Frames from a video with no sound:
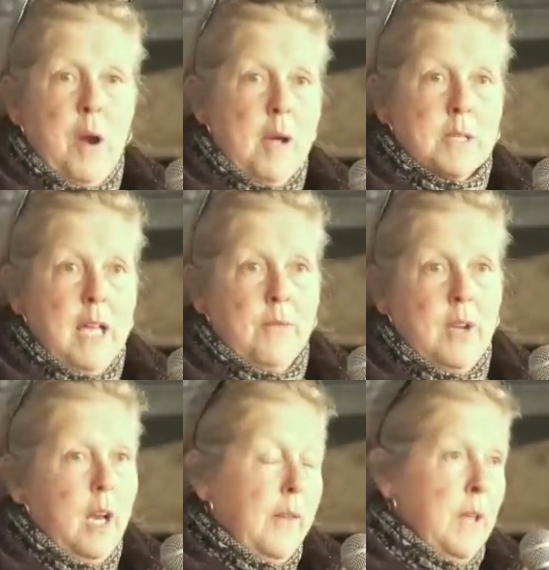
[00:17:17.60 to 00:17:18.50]
perhaps have,
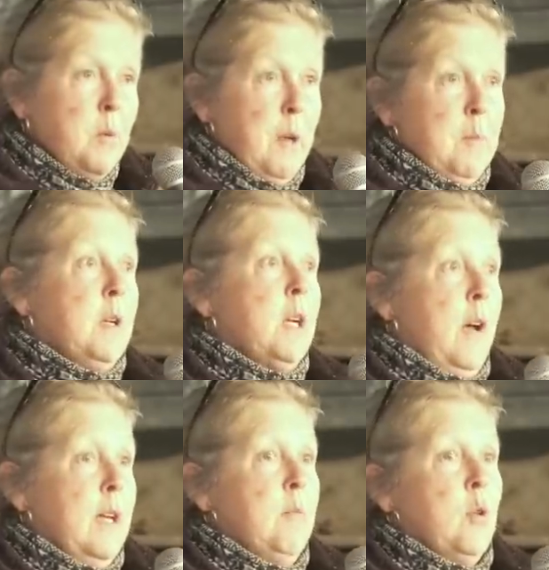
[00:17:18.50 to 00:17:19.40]
and I think people are
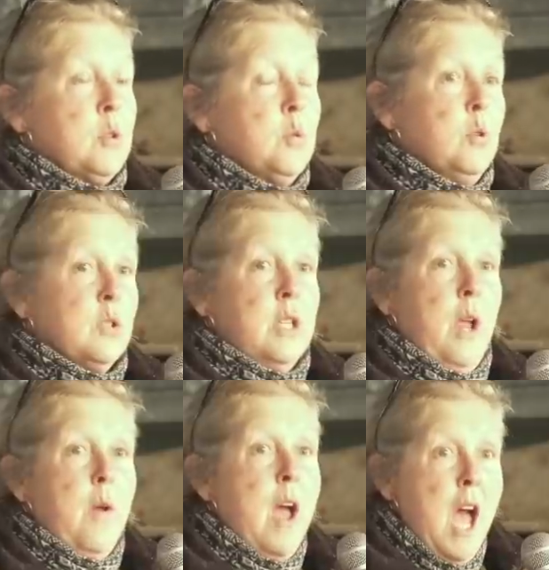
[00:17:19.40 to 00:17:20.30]
going more towards, you
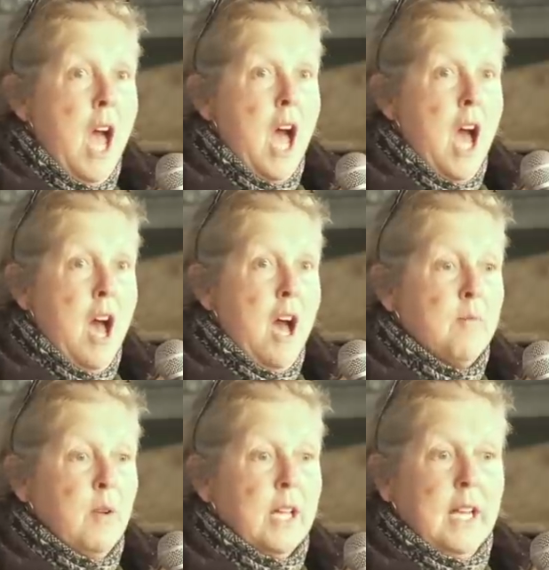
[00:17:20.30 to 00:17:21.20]
know,
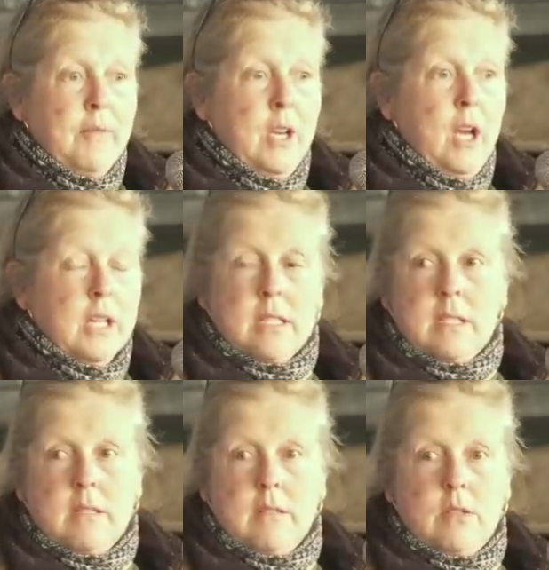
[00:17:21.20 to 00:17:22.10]
we're going to have a
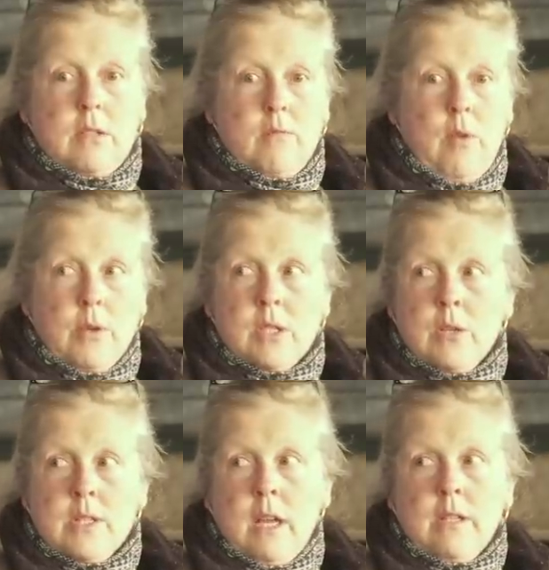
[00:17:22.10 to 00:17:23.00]
nice roast
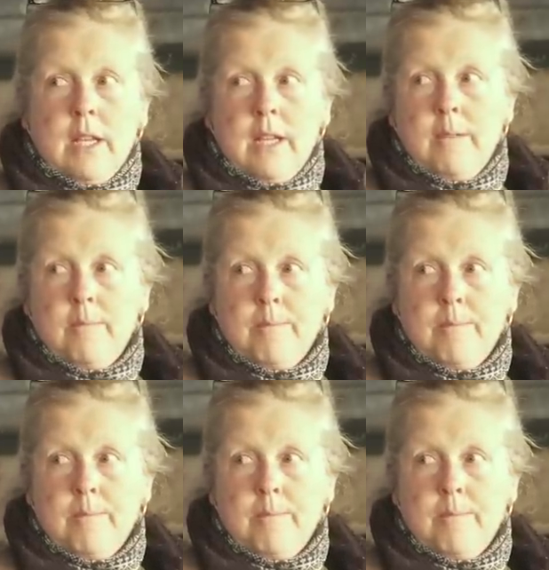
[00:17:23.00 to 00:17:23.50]
on Sunday.